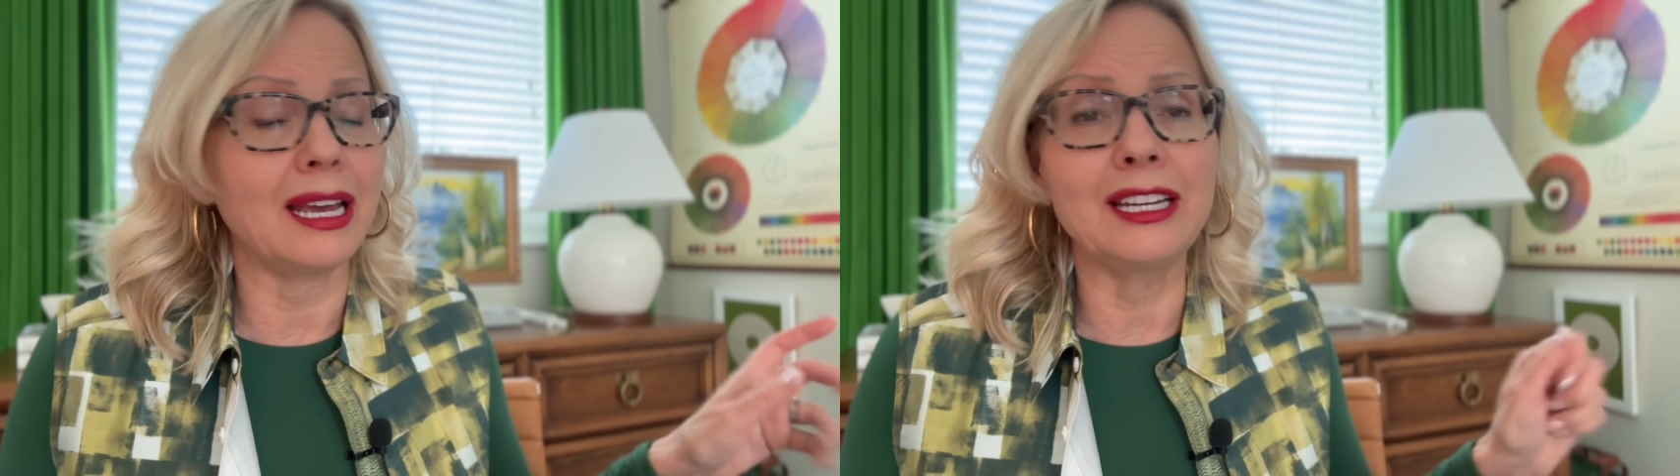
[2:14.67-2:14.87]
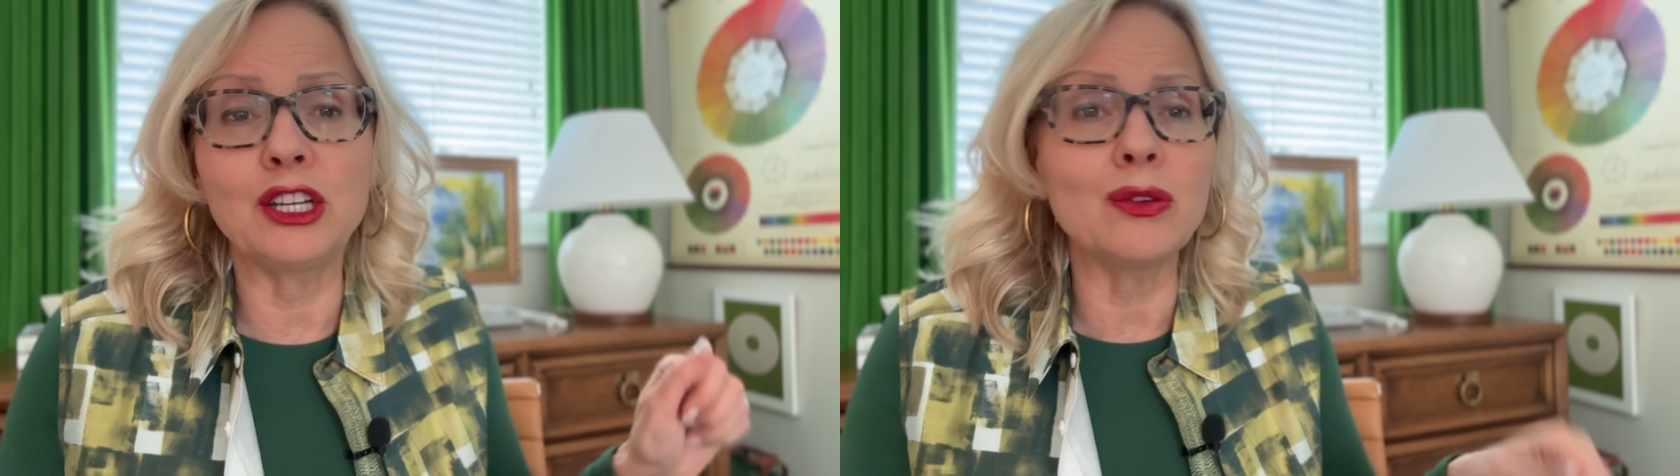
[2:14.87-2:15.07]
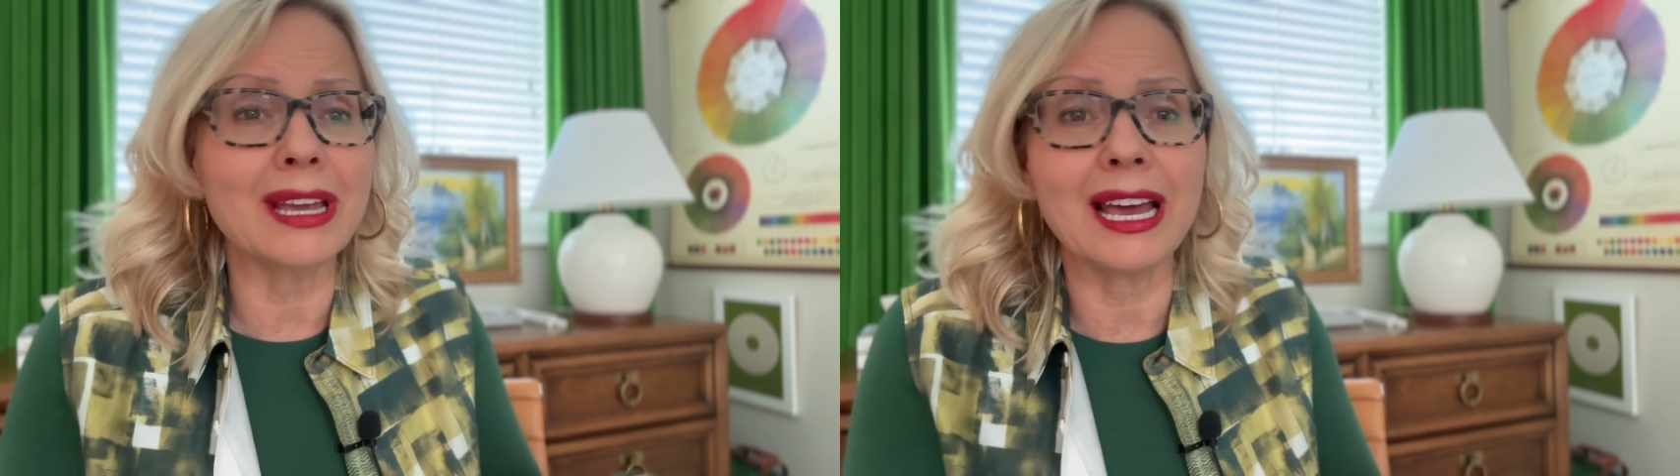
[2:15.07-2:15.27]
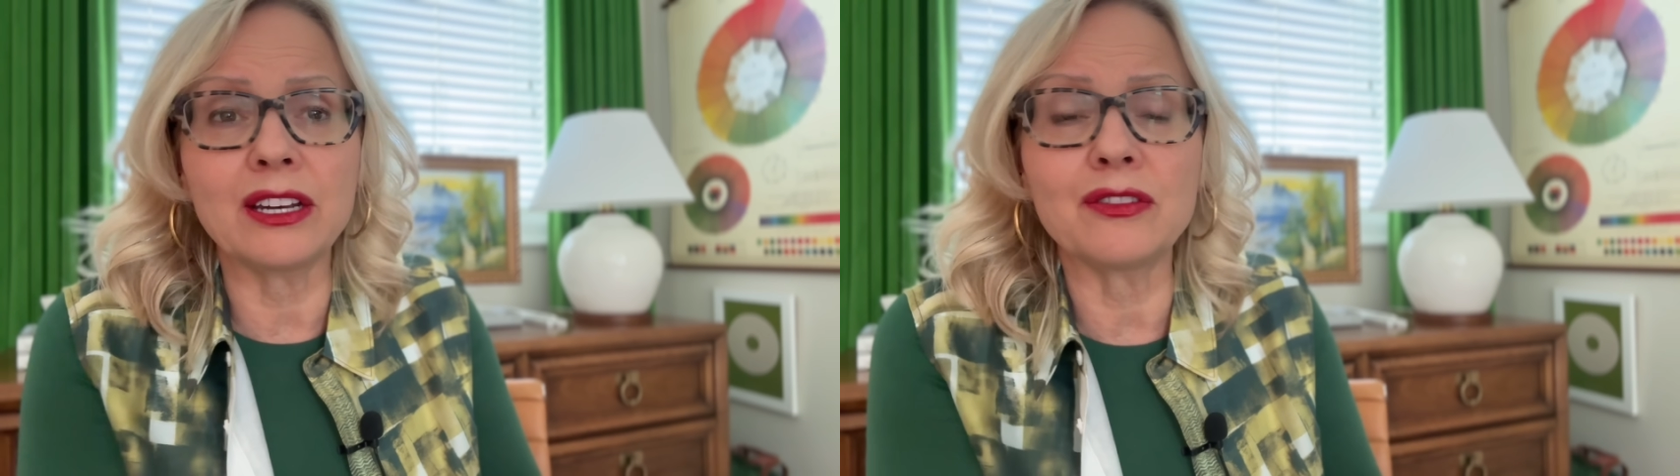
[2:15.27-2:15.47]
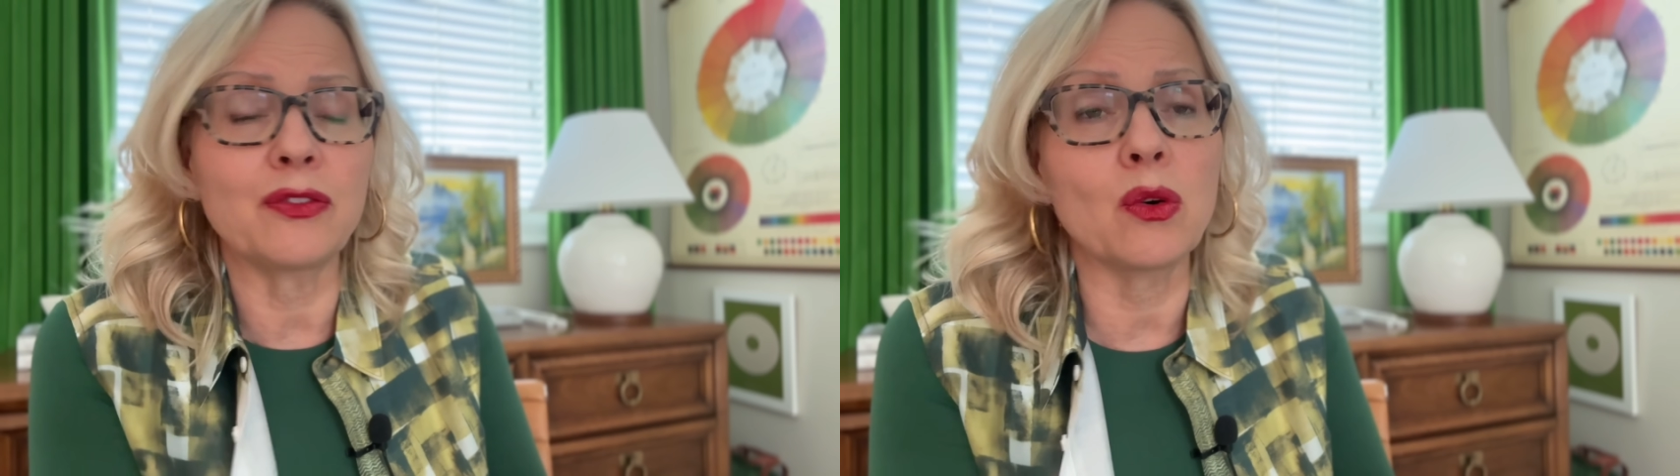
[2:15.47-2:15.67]
and you
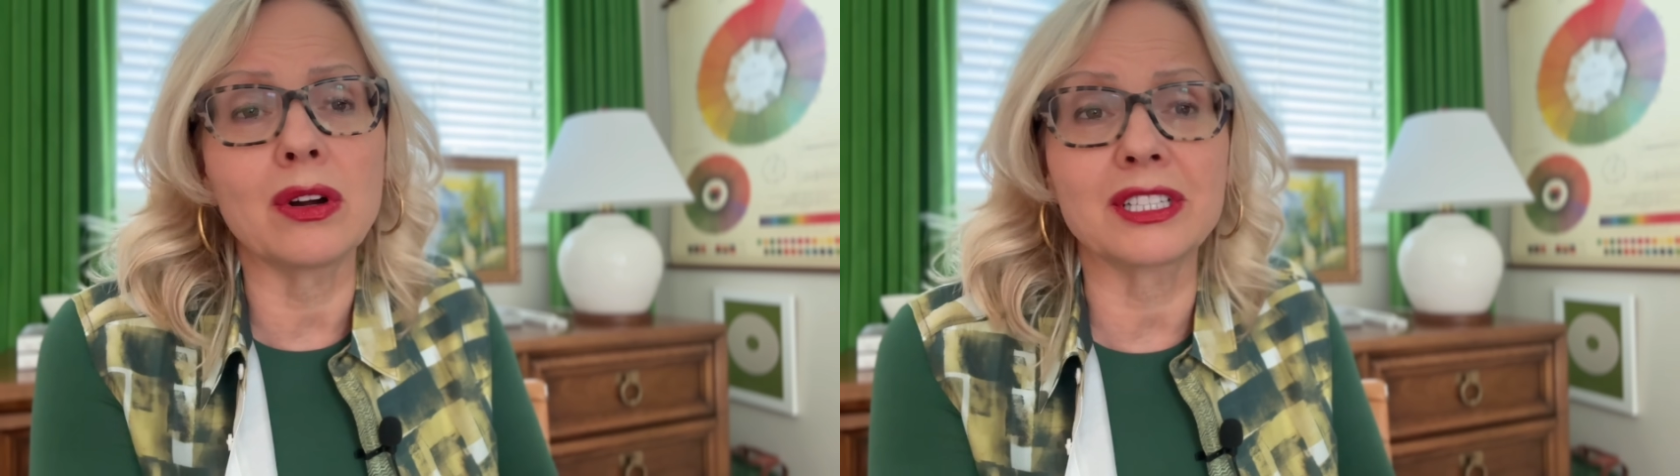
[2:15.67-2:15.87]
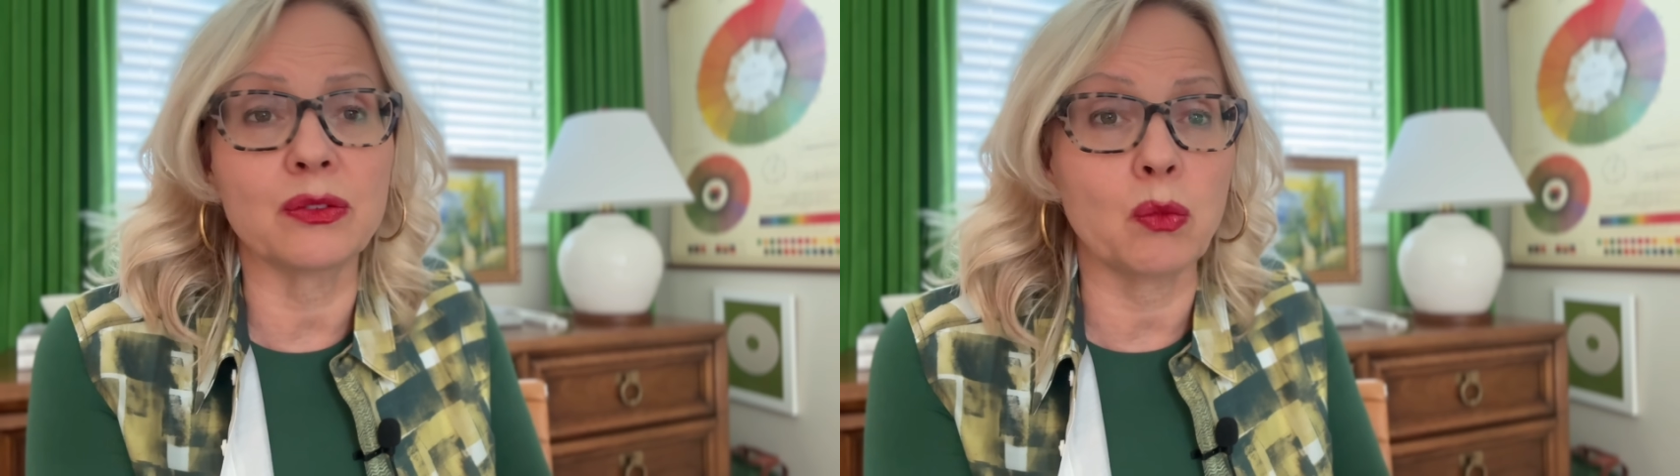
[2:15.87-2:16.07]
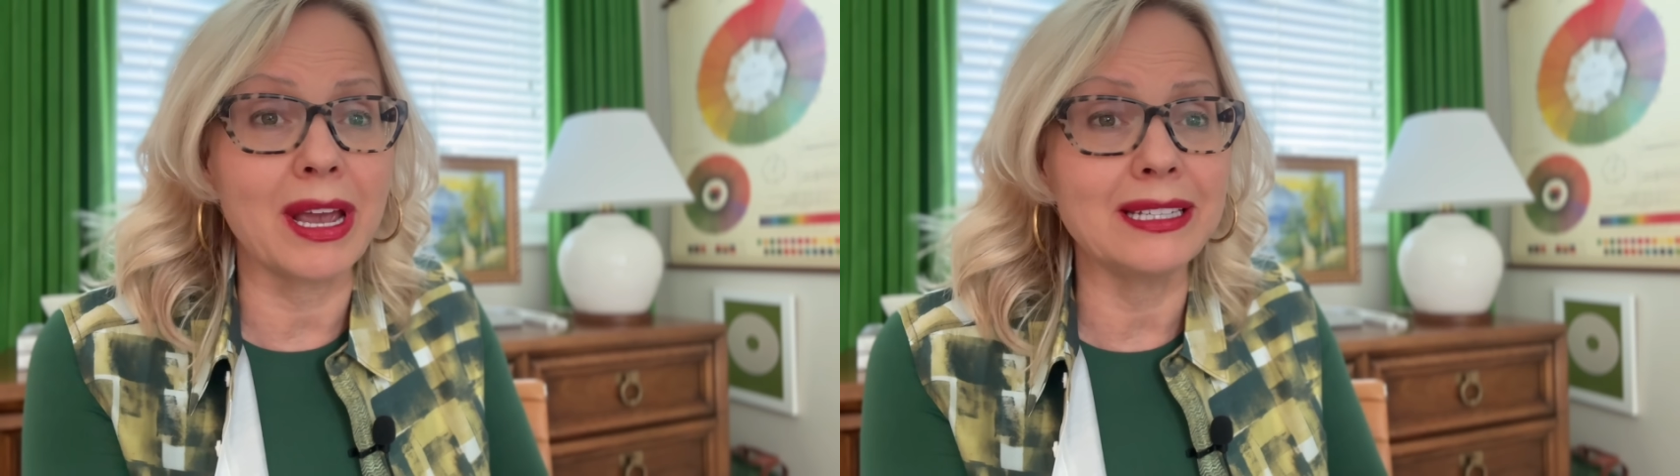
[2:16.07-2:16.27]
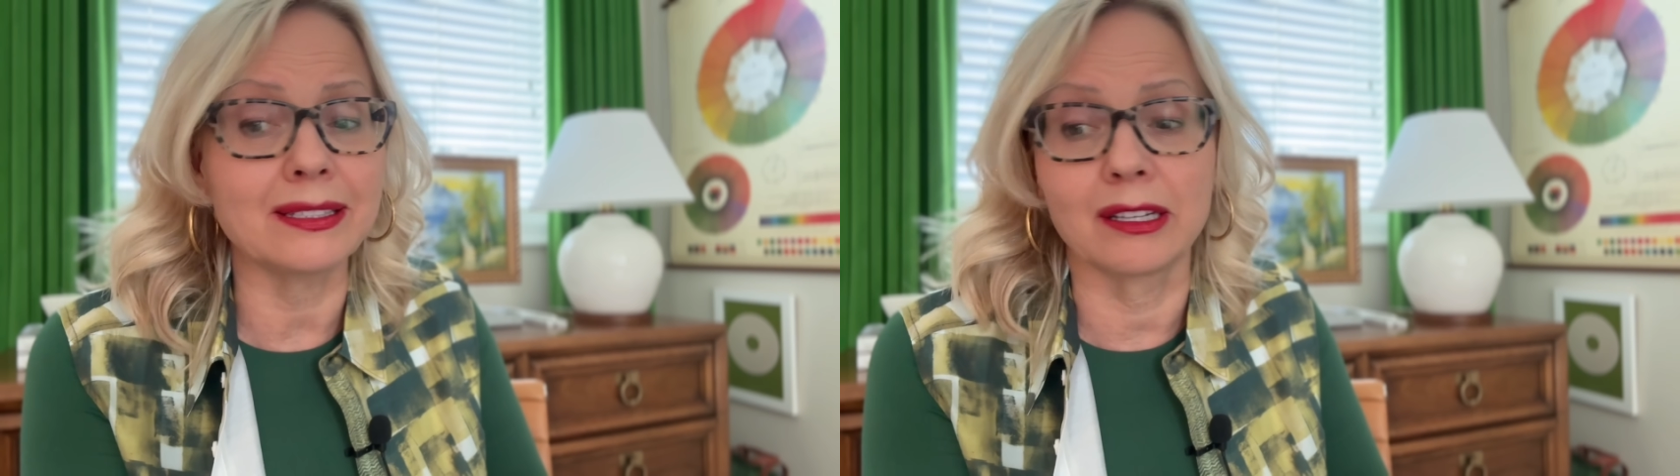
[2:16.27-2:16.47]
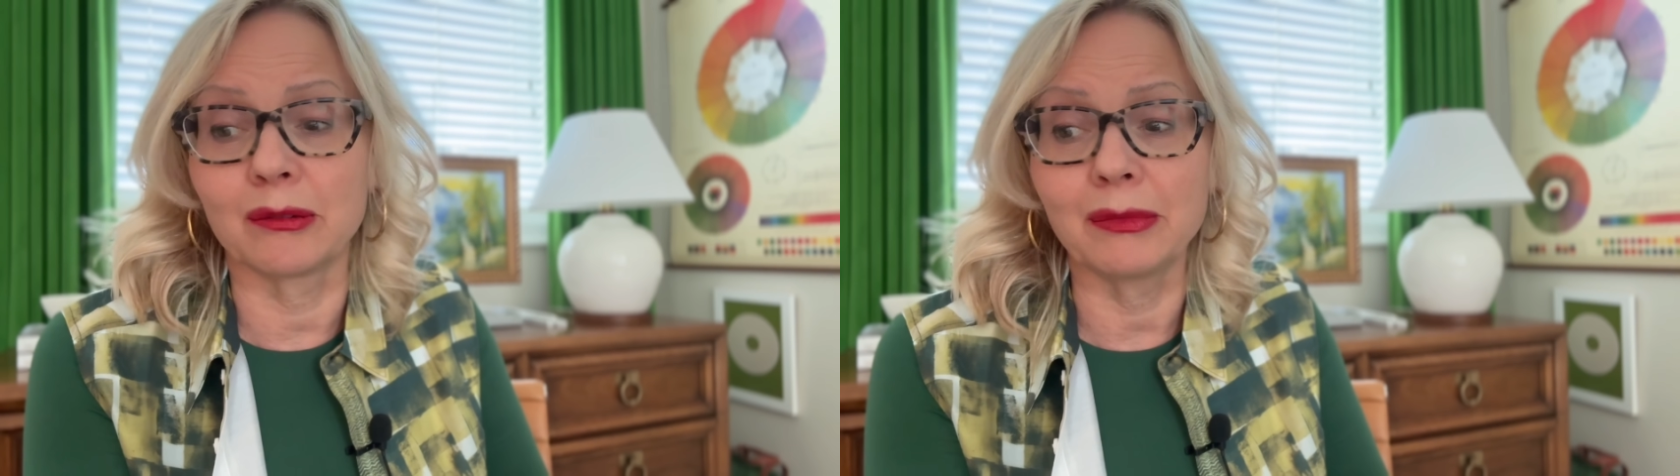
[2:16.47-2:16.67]
can't afford to
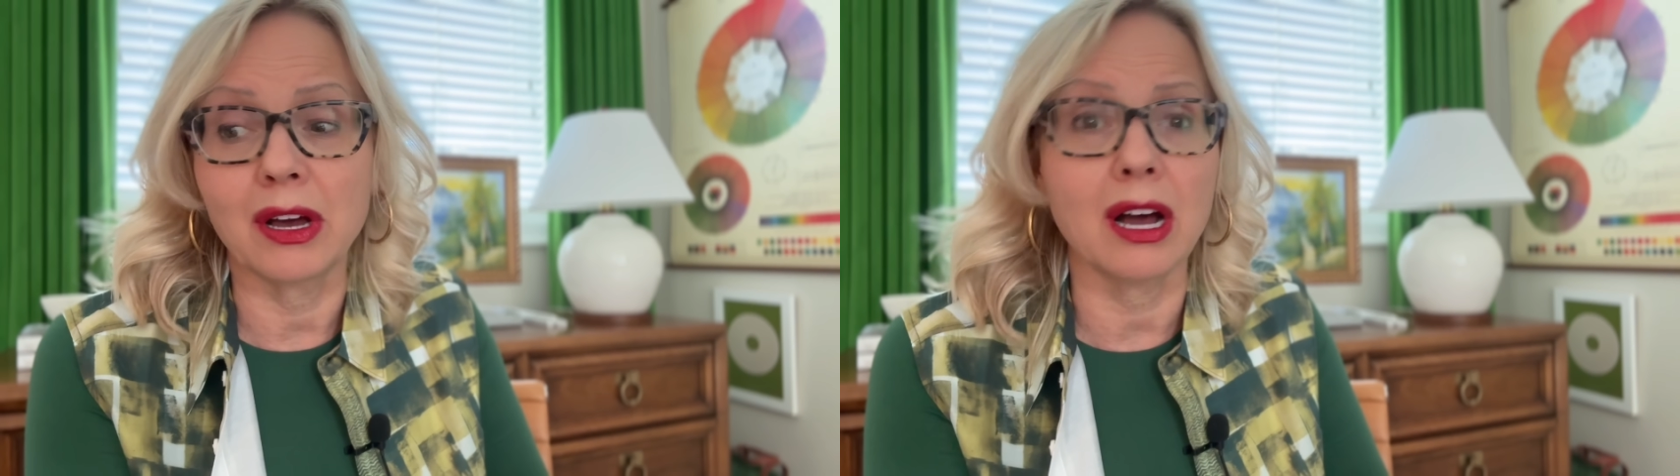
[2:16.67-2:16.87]
waste them